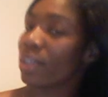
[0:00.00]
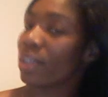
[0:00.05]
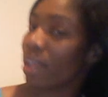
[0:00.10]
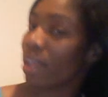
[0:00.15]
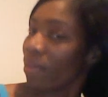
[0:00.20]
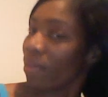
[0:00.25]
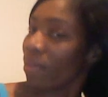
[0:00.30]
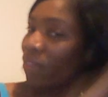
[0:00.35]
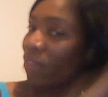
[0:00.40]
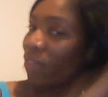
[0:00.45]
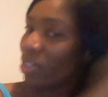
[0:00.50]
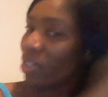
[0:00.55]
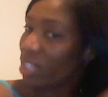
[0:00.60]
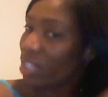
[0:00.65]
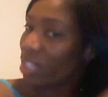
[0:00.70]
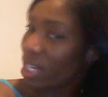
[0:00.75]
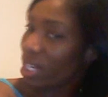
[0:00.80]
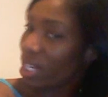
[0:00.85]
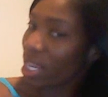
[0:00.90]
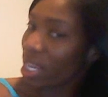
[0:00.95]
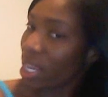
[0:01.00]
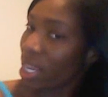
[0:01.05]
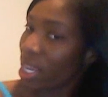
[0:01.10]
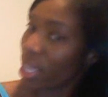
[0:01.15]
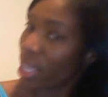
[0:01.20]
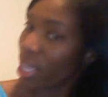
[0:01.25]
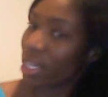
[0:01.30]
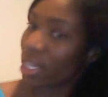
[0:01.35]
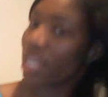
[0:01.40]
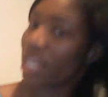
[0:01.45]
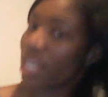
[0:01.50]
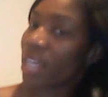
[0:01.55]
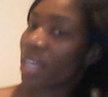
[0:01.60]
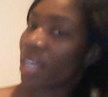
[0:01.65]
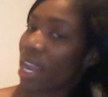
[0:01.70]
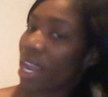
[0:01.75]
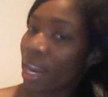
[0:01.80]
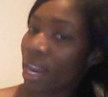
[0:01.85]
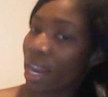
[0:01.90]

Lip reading: Virgin Indian hair